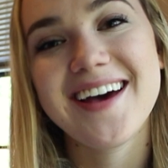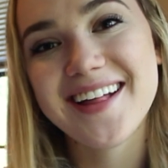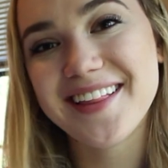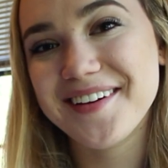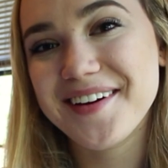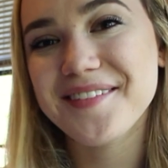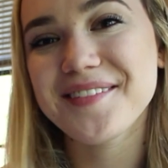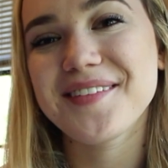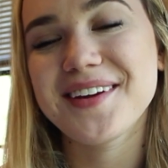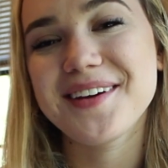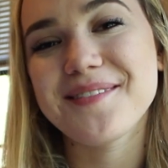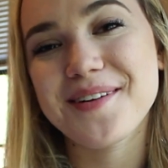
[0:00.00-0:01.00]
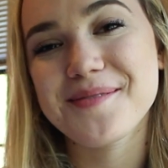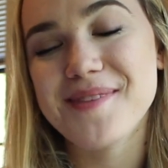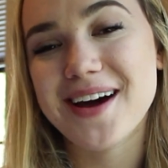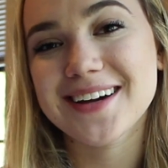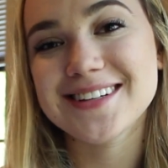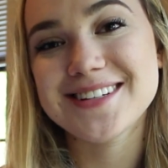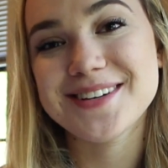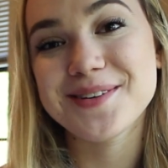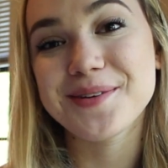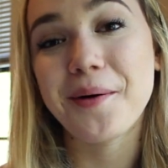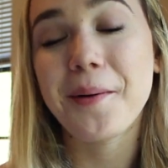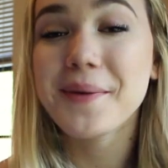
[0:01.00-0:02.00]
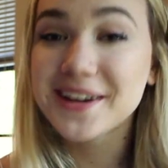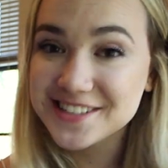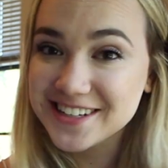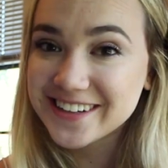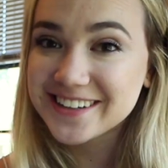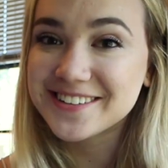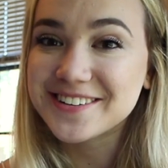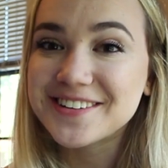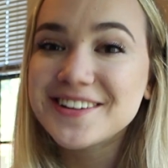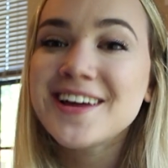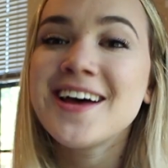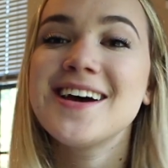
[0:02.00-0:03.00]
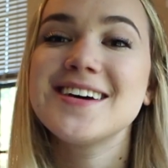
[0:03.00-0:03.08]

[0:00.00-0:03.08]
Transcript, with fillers: Hello everybody, welcome back to my channel.